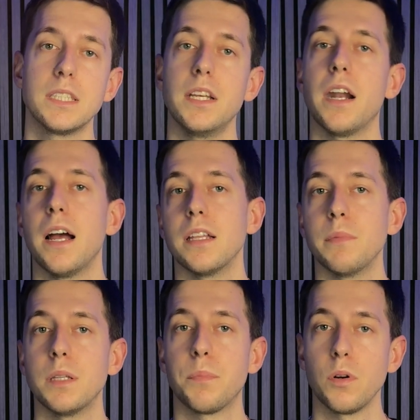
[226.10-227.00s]
their
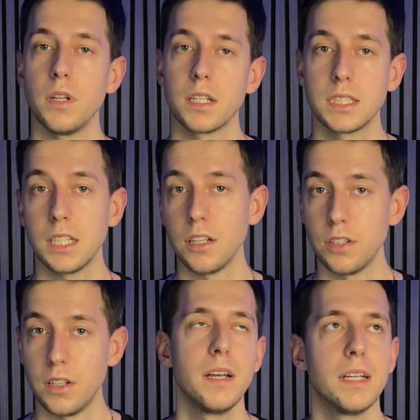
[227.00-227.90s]
handmade product
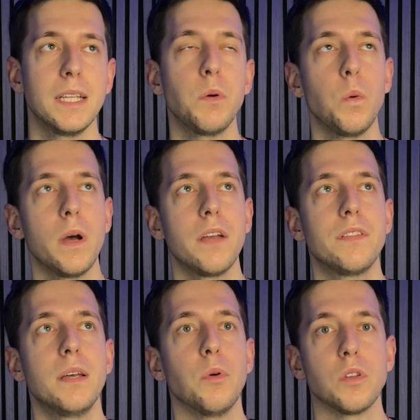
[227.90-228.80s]
standard, they will waive
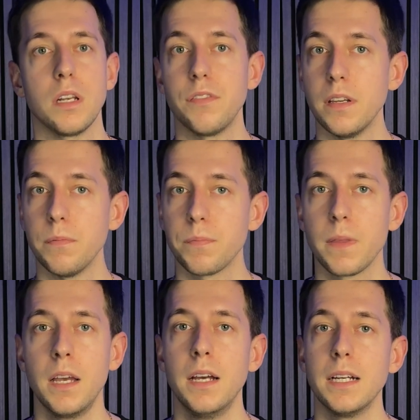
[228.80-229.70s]
the monthly fee.
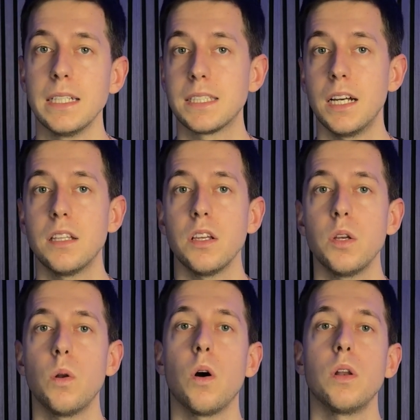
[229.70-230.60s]
Instead,
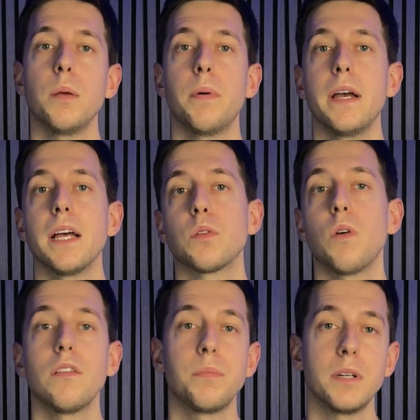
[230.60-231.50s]
you'll only pay a
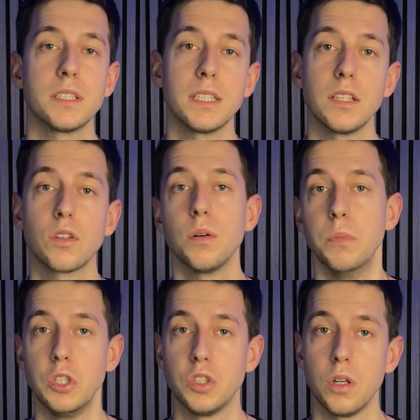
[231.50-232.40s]
12%
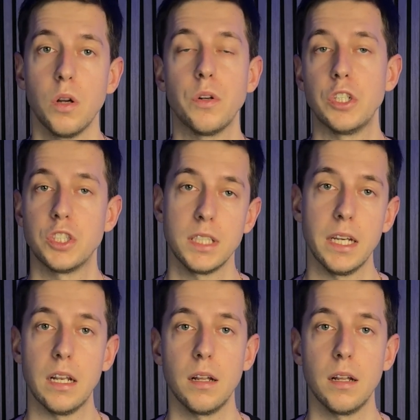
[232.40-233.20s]
commission on each sale.